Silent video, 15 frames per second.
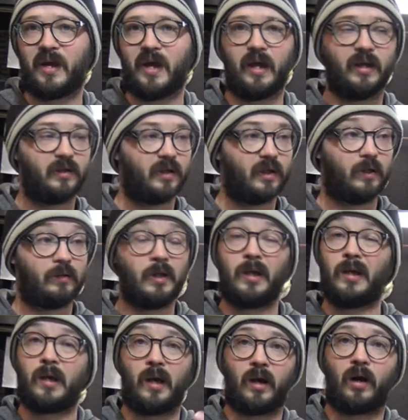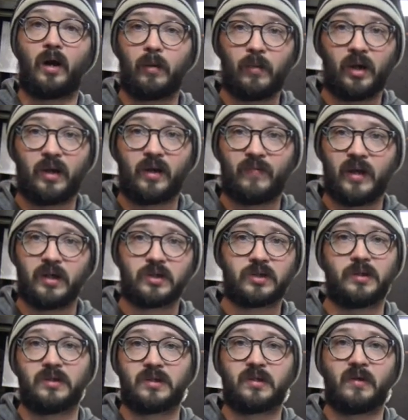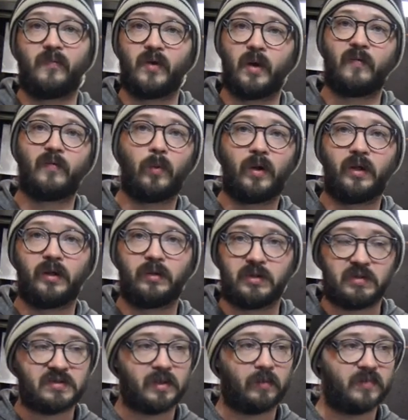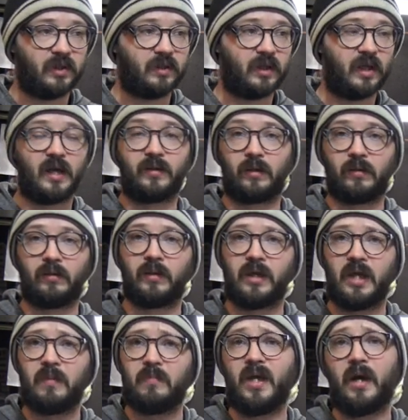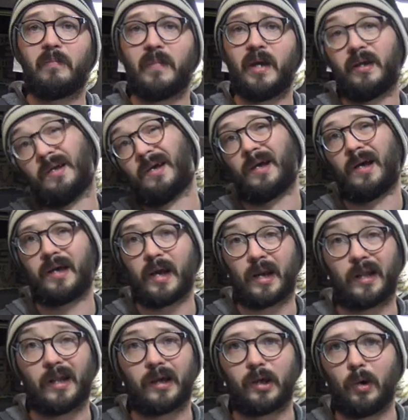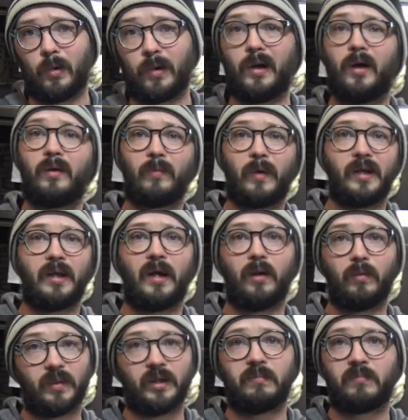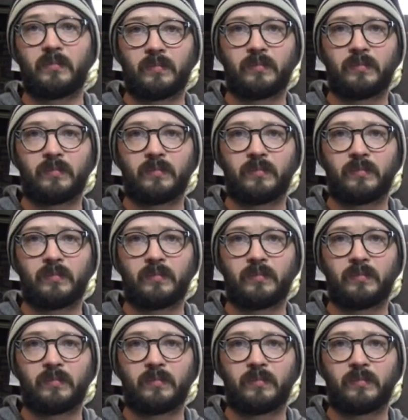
And Armor Innovations, if you ever want to do something together, hit me up, man. I got a lot going on right now, but